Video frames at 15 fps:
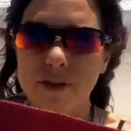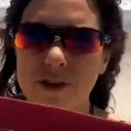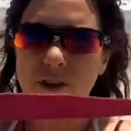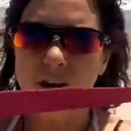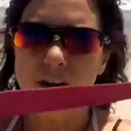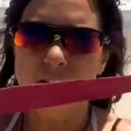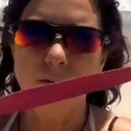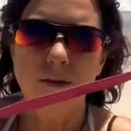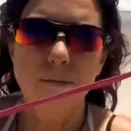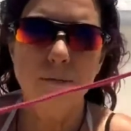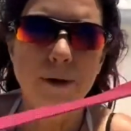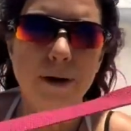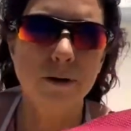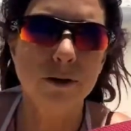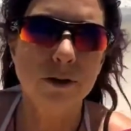or a sock or a
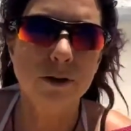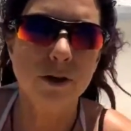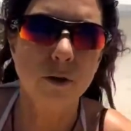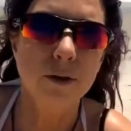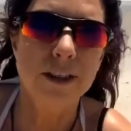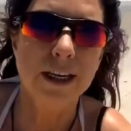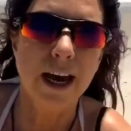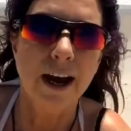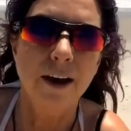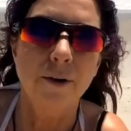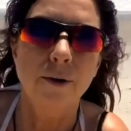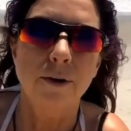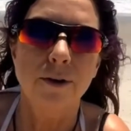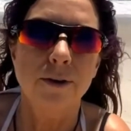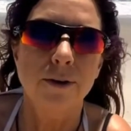belt or a
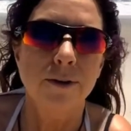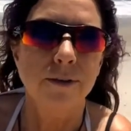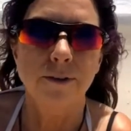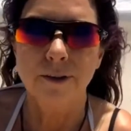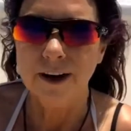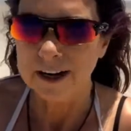towel,